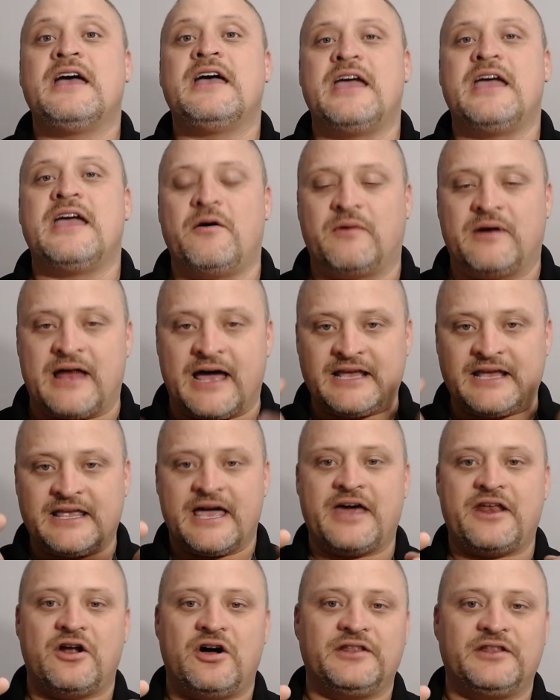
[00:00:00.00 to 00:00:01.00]
And when I
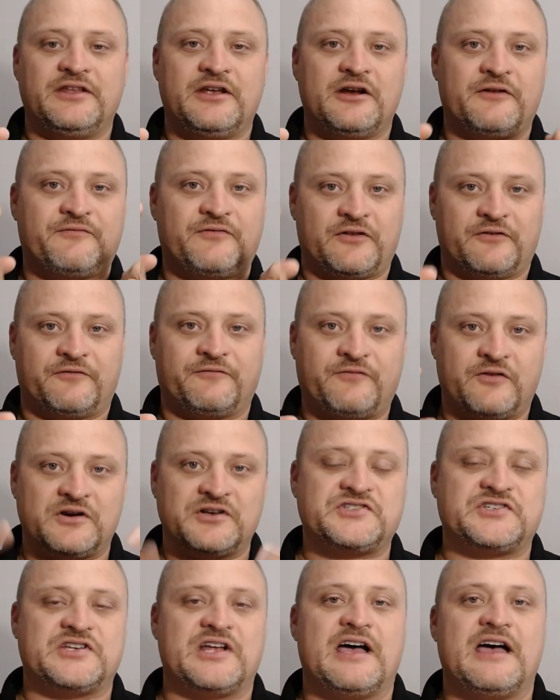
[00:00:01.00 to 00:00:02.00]
got on there for the
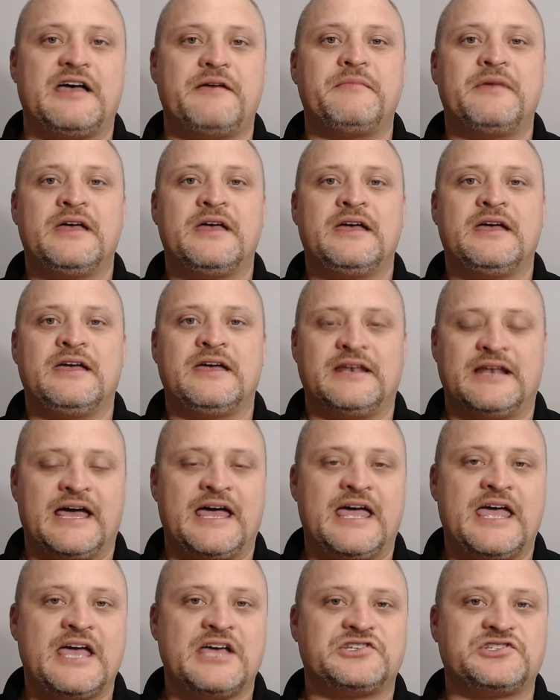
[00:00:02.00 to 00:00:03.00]
first time and I
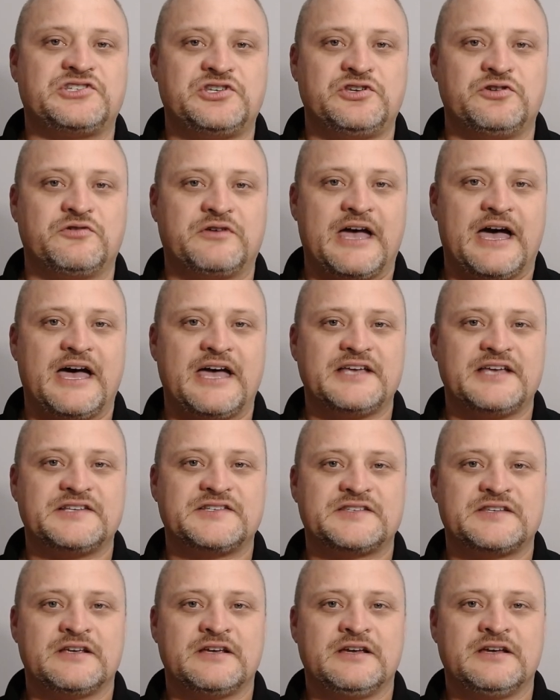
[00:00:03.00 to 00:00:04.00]
asked you
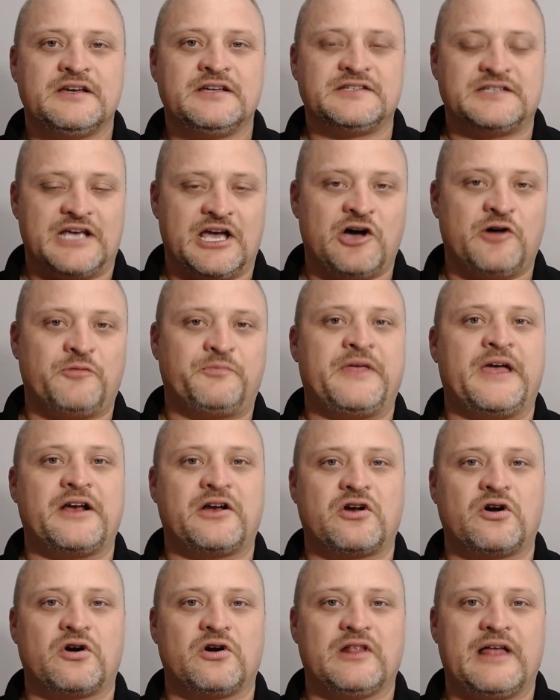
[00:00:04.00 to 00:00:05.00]
guys to help that
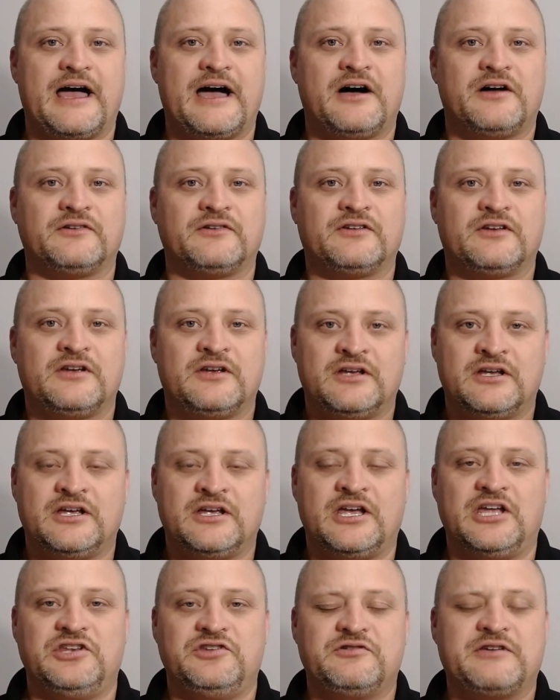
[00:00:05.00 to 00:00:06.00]
girl out
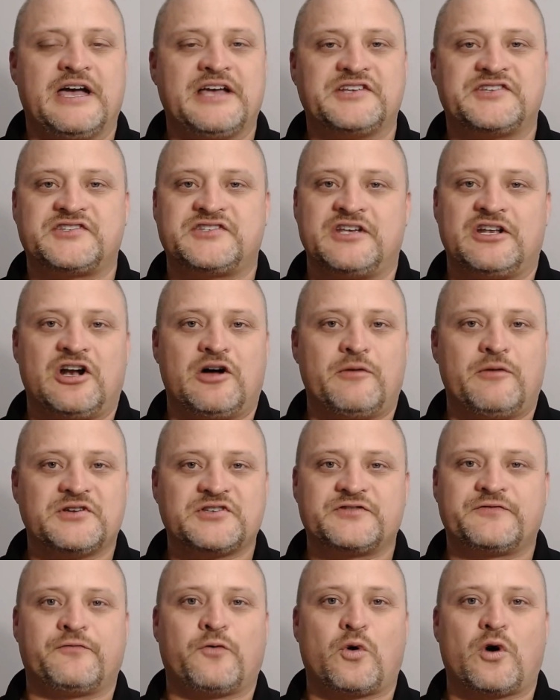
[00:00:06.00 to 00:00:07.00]
and you guys sent
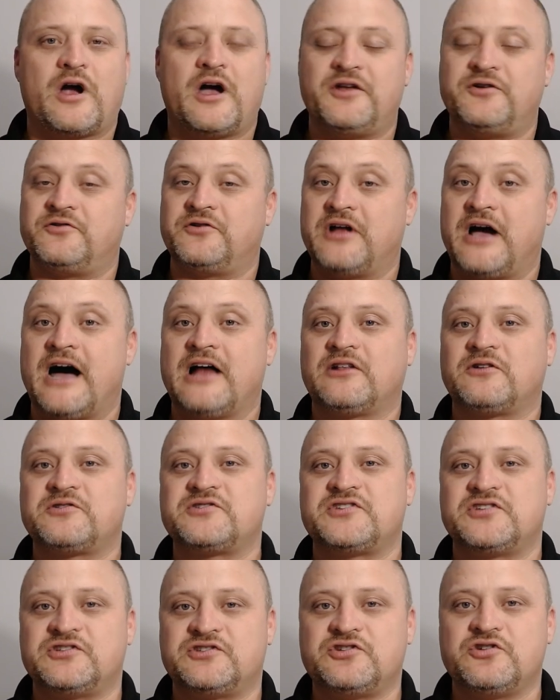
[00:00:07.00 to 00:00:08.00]
almost
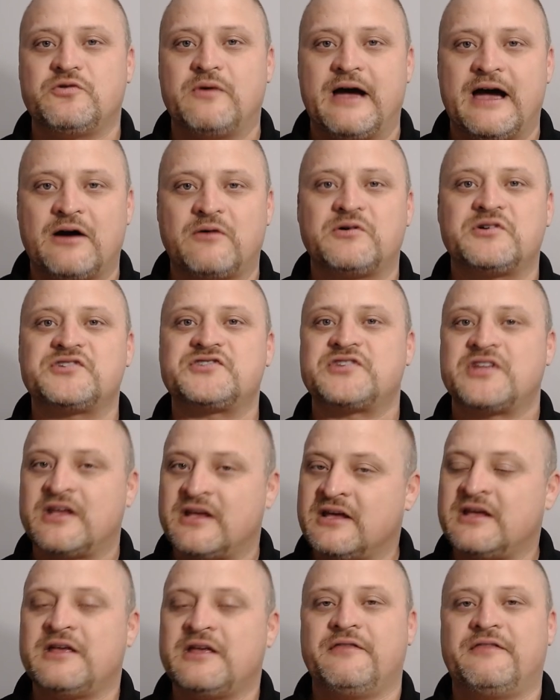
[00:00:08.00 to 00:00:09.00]
$400 in 2 hours,
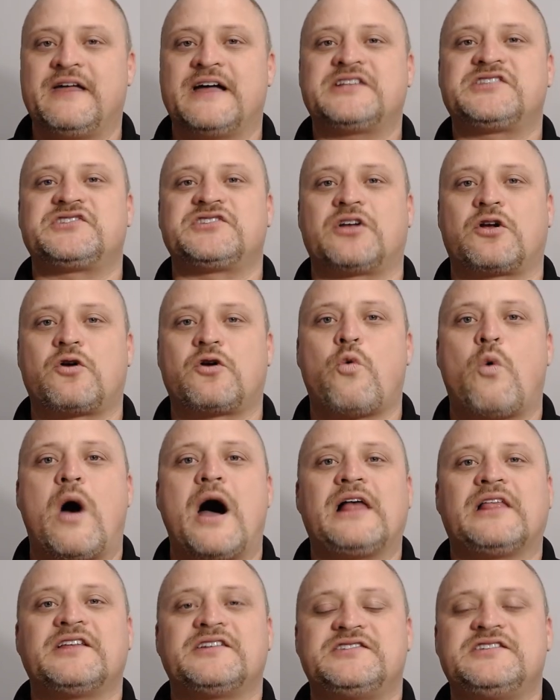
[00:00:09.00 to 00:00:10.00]
that's the
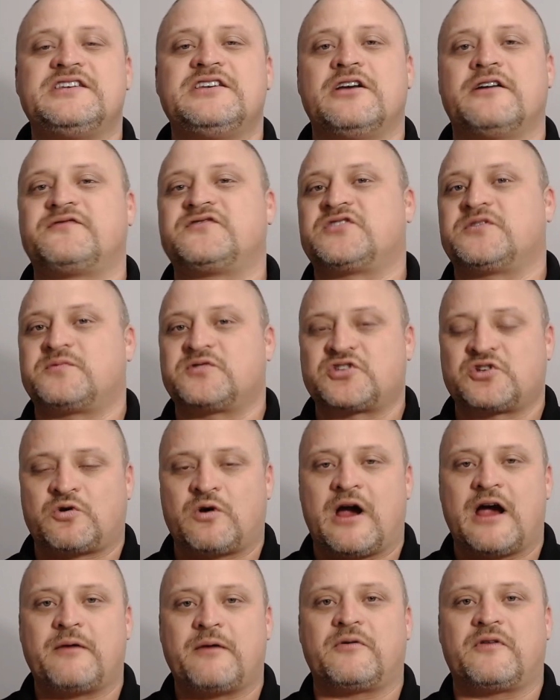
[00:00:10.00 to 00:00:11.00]
quality of
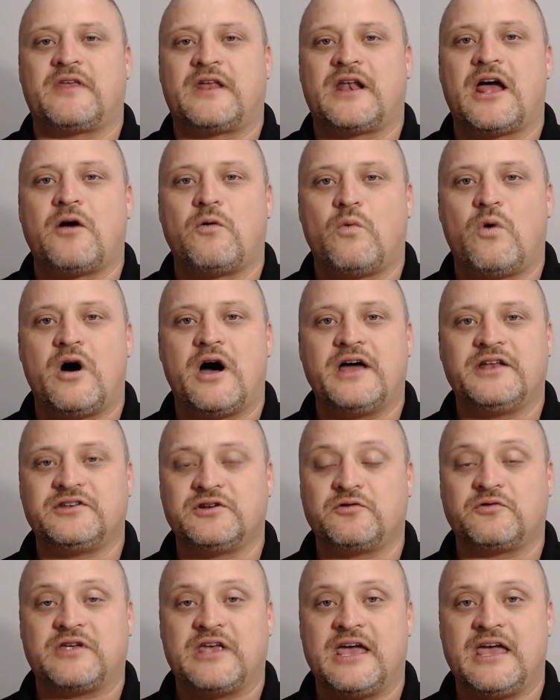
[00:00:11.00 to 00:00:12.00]
subscriber that I want,
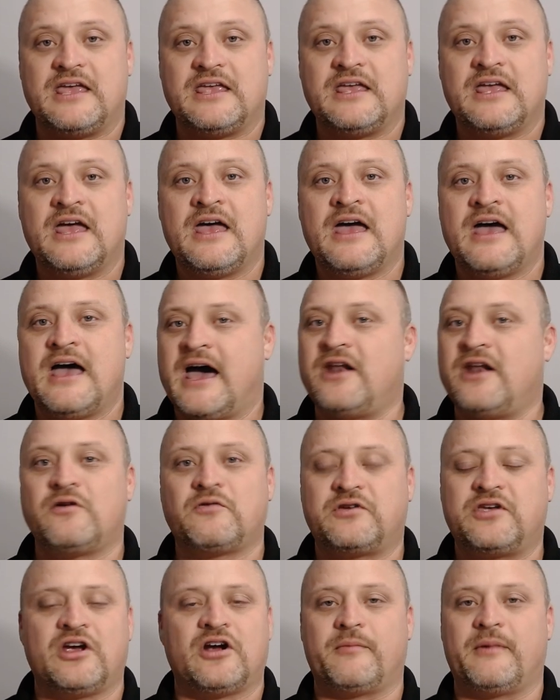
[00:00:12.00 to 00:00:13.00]
okay? I don't
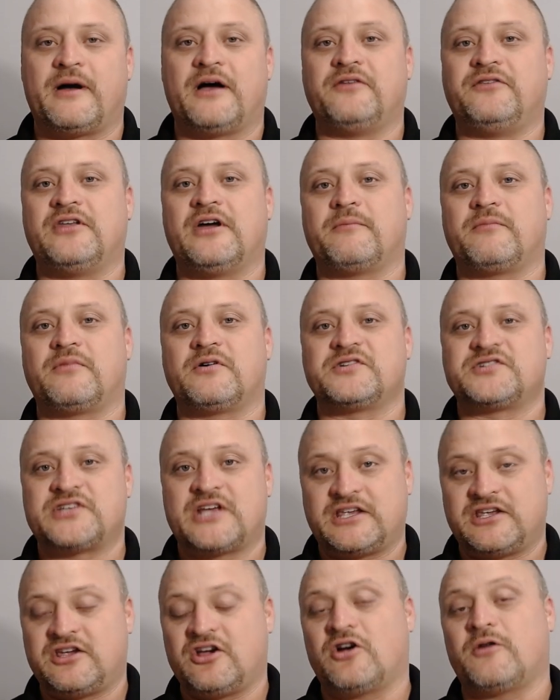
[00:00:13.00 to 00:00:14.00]
care about numbers. I
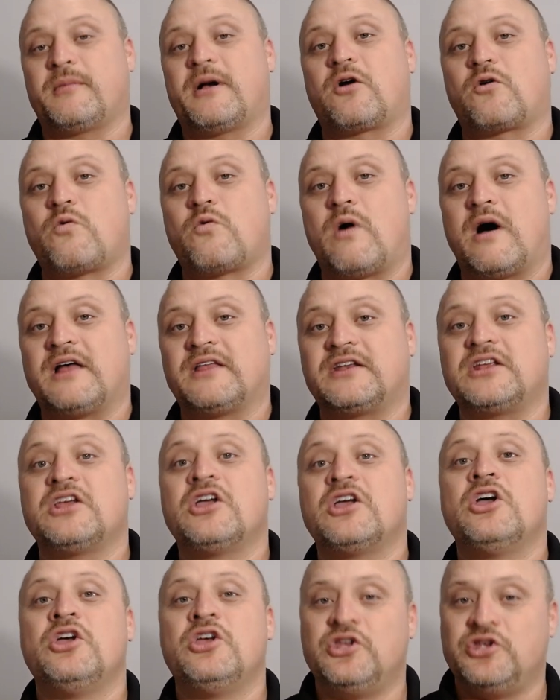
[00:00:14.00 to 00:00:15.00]
care about quality.
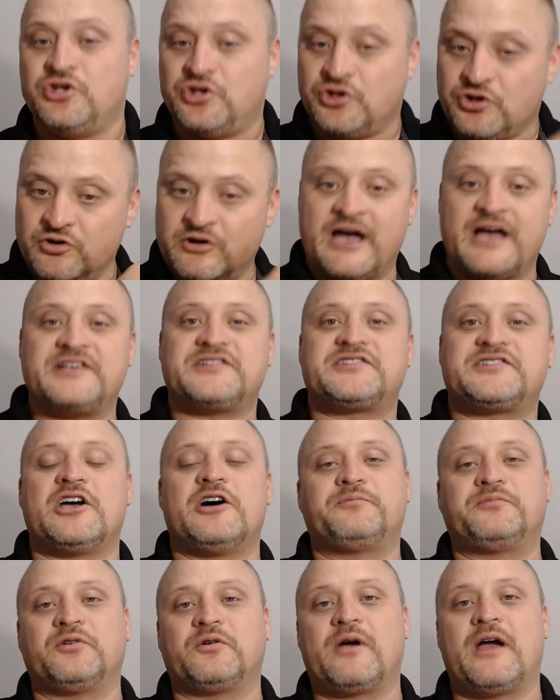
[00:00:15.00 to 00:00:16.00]
You guys
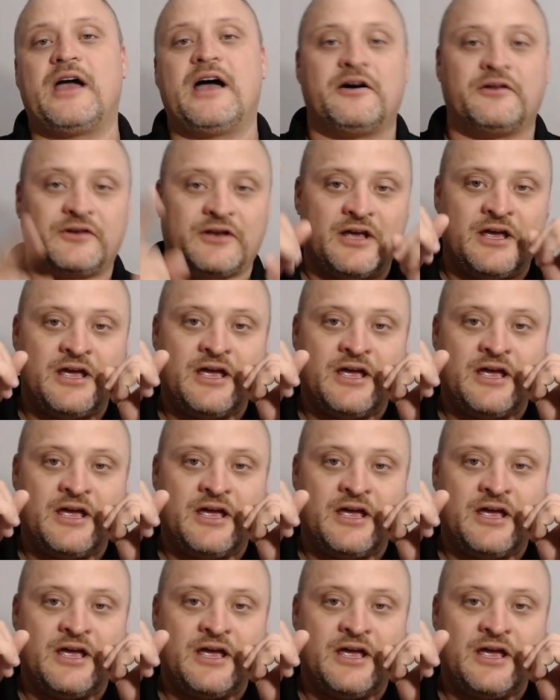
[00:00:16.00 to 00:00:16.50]
helped her out.